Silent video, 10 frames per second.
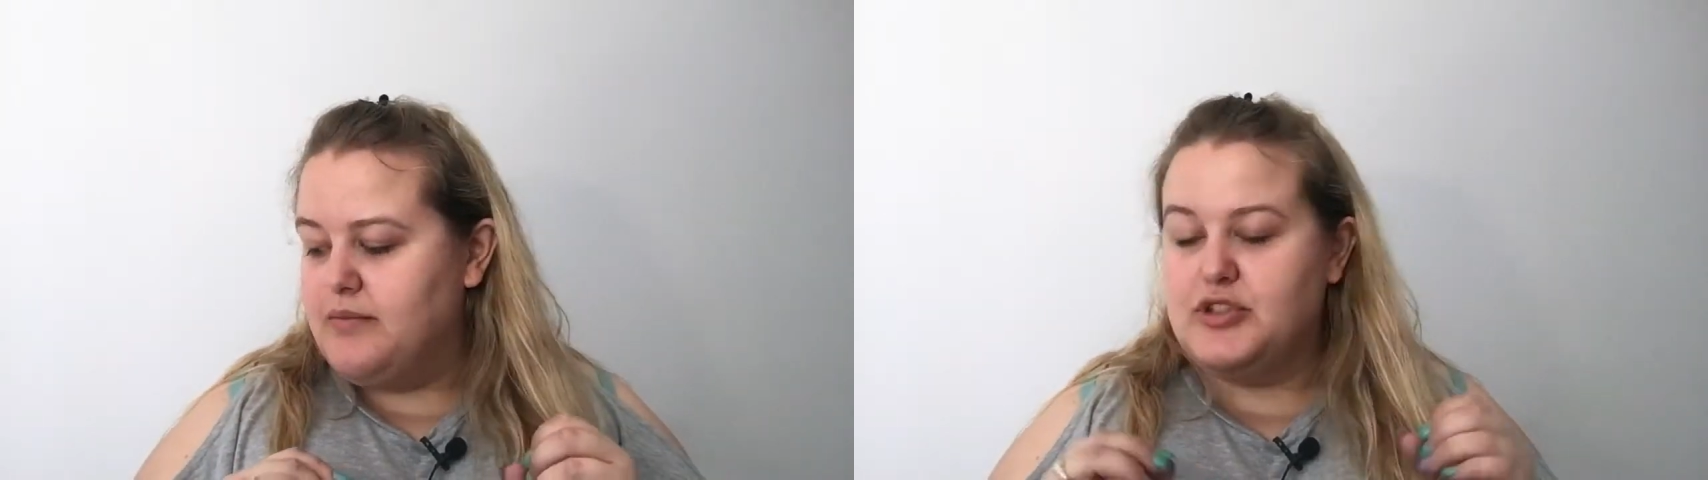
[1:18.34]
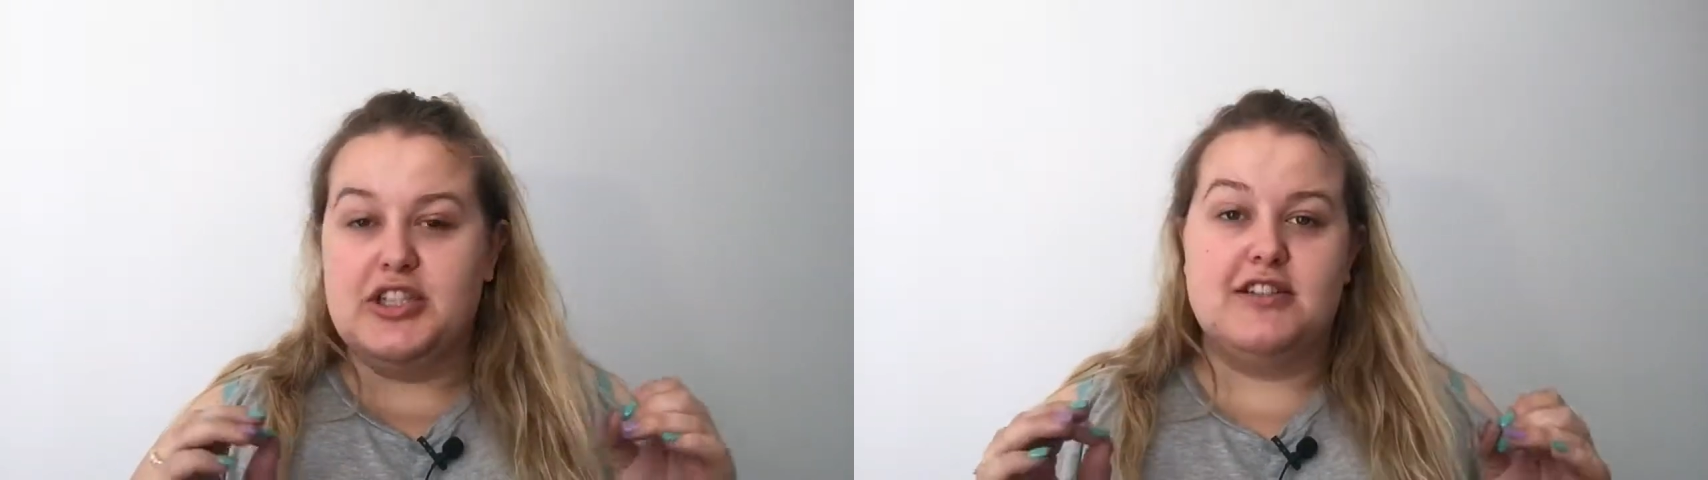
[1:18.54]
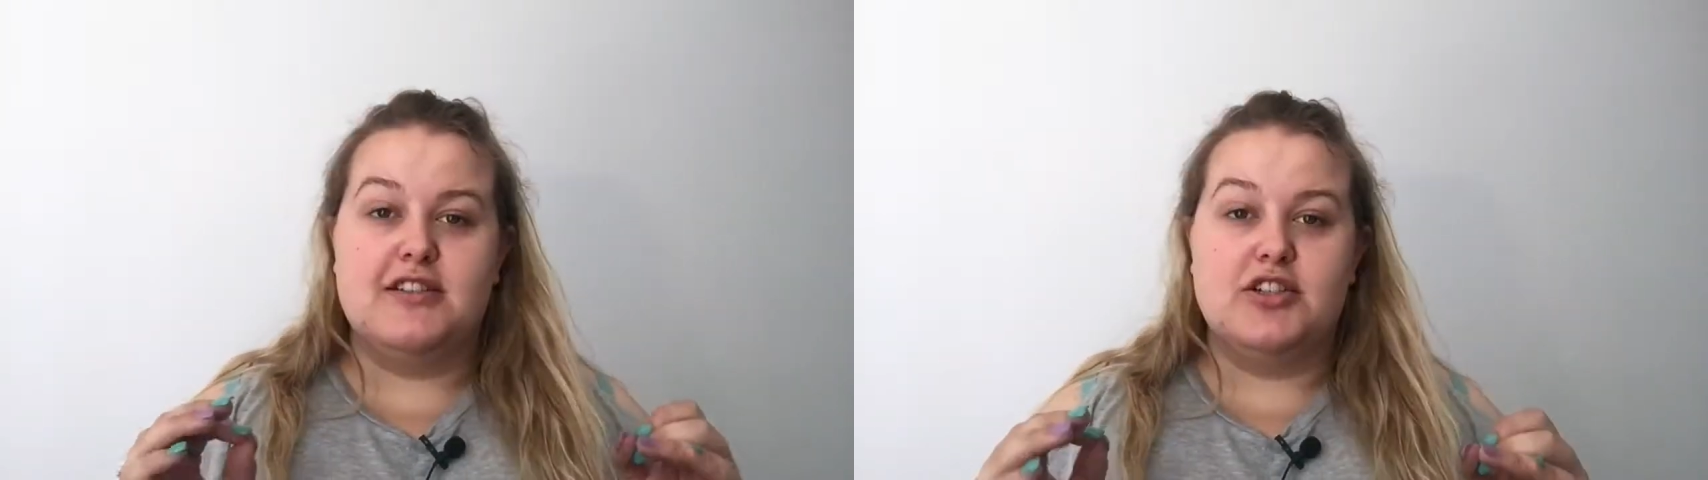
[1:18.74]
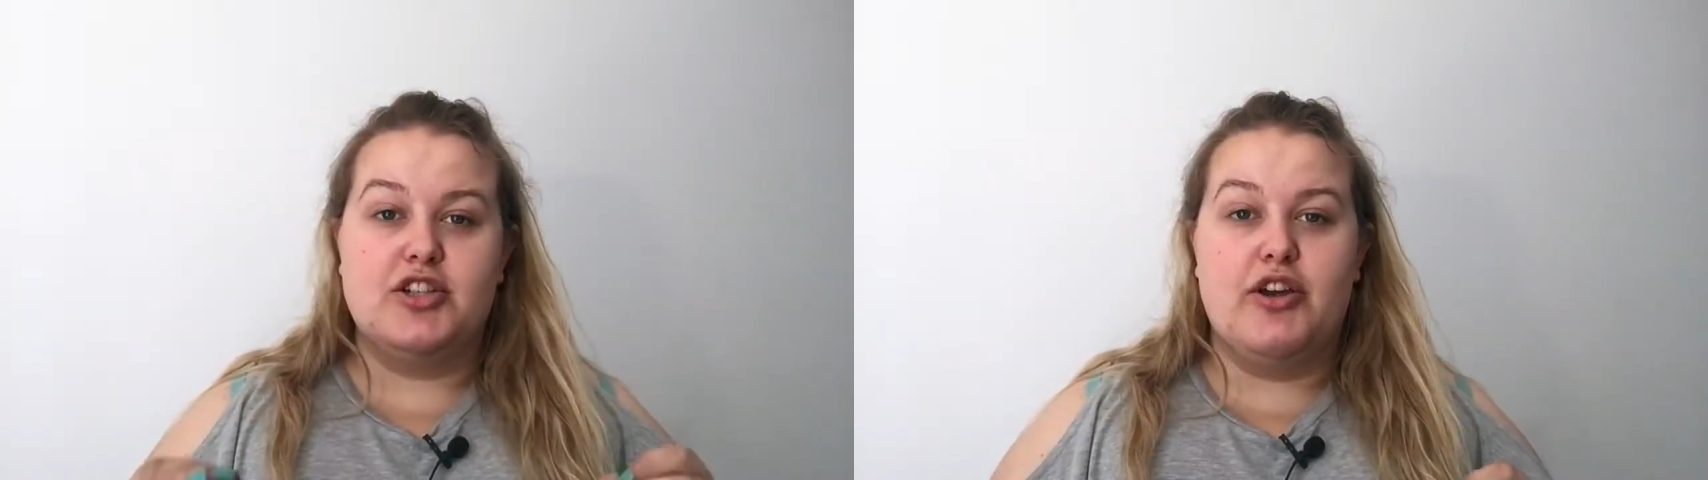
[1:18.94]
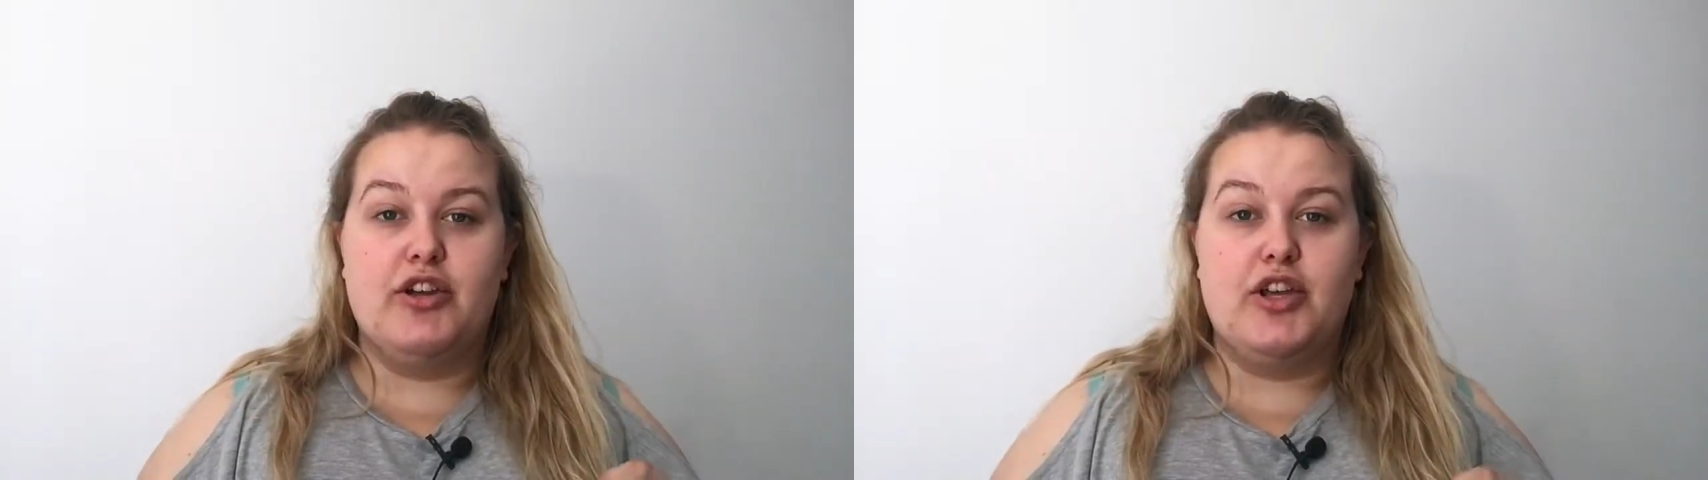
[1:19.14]
just to
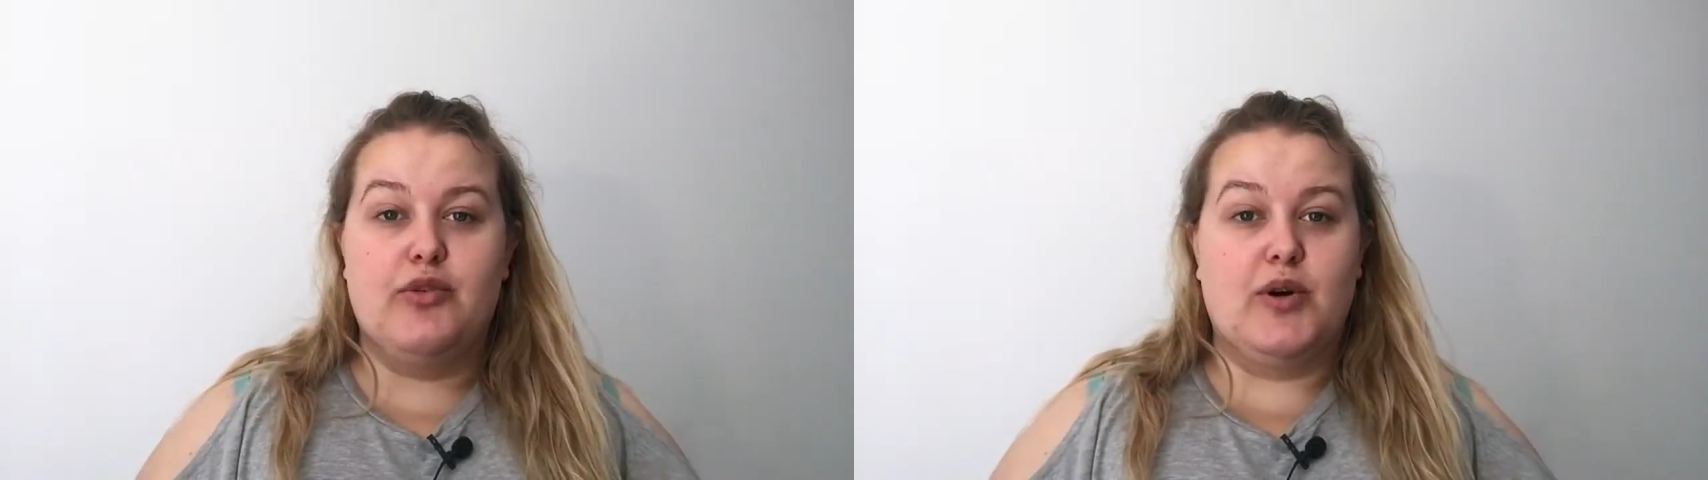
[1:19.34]
show you